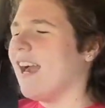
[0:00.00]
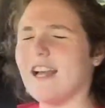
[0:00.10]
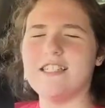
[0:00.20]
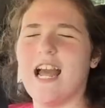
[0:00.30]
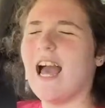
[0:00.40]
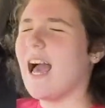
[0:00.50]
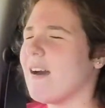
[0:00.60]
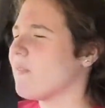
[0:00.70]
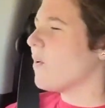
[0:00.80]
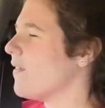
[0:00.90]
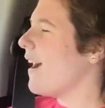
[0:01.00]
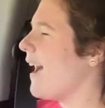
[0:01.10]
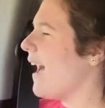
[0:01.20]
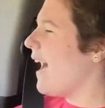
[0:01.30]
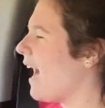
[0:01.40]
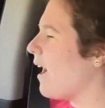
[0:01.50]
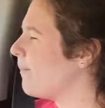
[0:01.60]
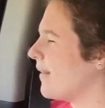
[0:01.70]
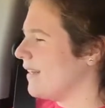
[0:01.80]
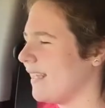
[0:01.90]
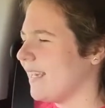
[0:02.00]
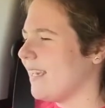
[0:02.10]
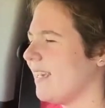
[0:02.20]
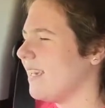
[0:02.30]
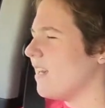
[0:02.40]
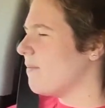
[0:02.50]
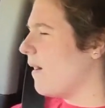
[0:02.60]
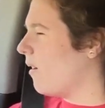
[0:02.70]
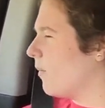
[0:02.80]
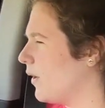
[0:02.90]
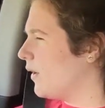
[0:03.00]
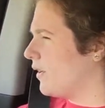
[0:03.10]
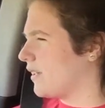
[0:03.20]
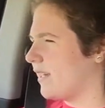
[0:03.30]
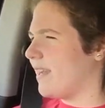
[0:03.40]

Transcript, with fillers: If ever I believe my work